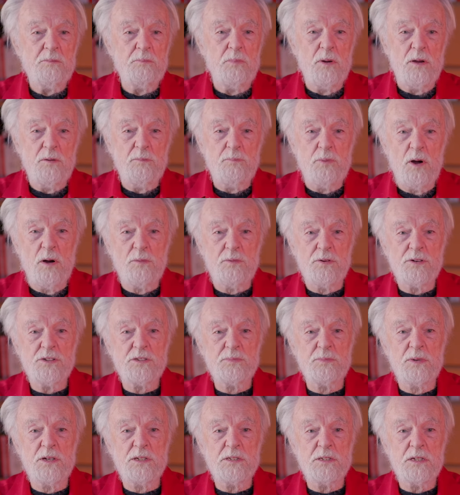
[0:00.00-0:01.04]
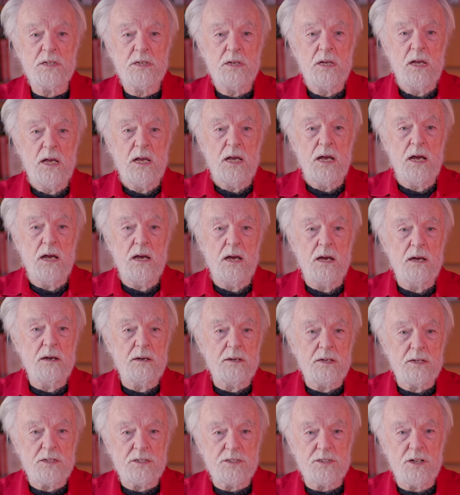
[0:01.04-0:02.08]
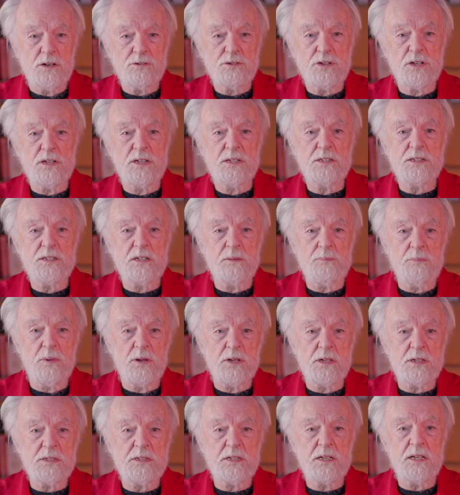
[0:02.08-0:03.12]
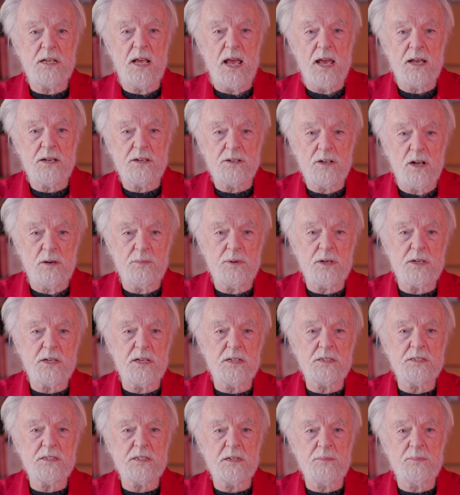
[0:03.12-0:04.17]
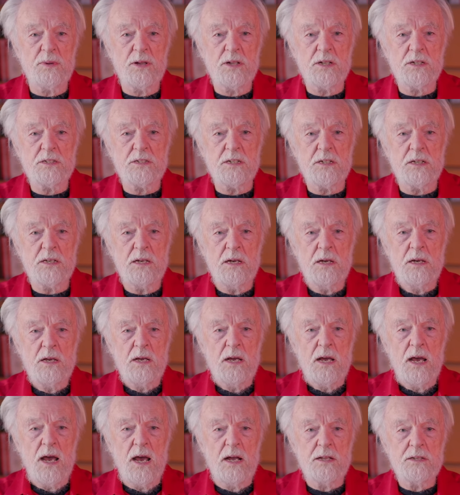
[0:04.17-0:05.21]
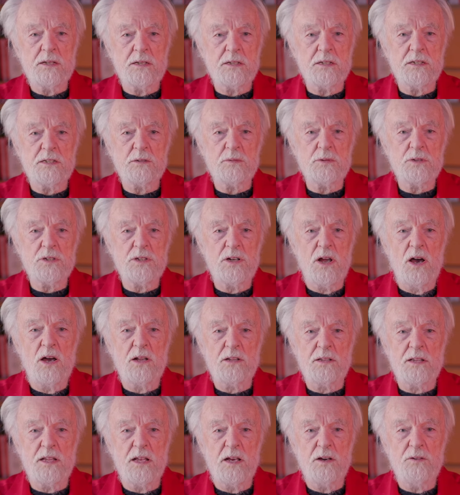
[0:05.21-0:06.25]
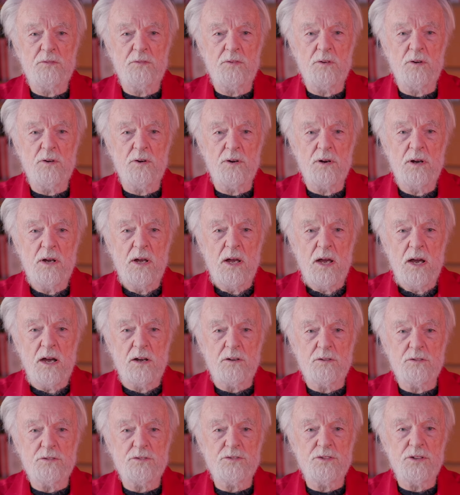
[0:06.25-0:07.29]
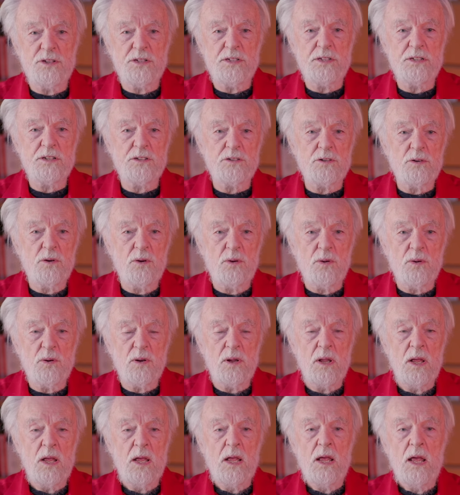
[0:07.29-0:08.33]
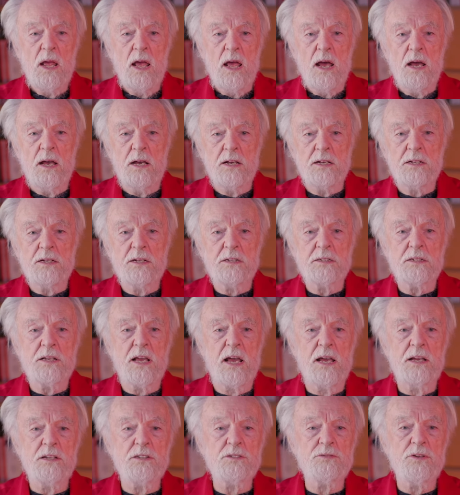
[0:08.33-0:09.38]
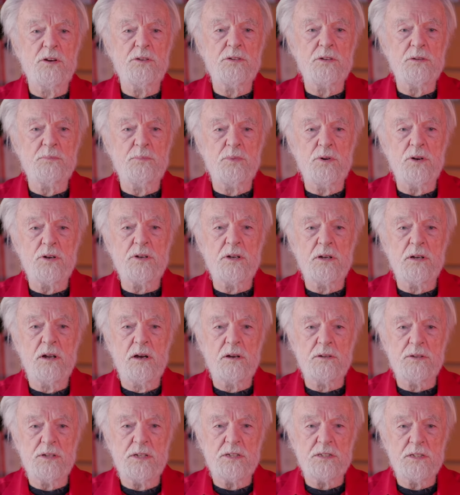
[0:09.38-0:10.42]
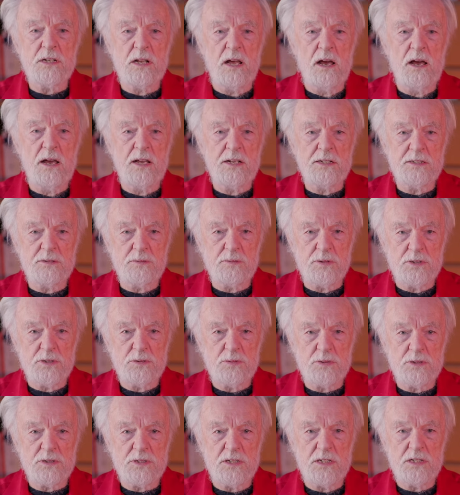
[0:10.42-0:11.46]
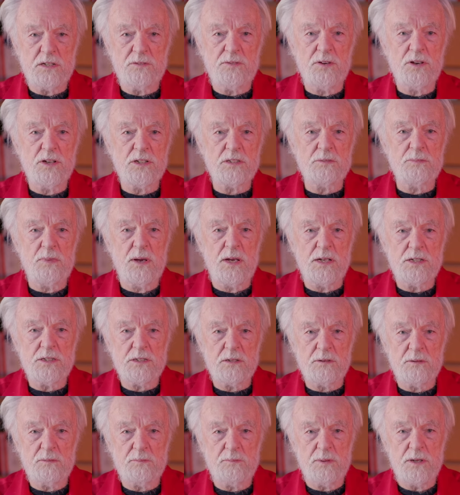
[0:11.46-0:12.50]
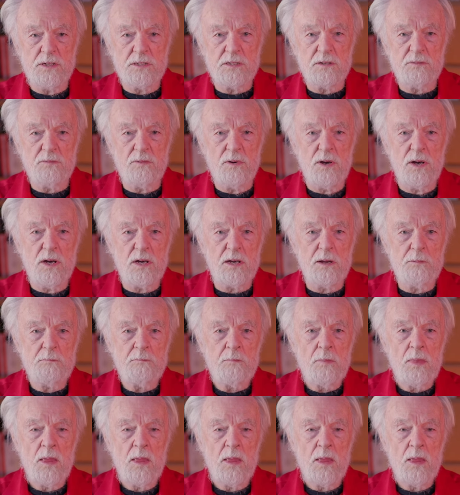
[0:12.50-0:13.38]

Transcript: impoverishment, social instability, economic instability, and that this was not, therefore, a good treaty at all. And Keynes wrote a book along these lines, which was his first major piece of work,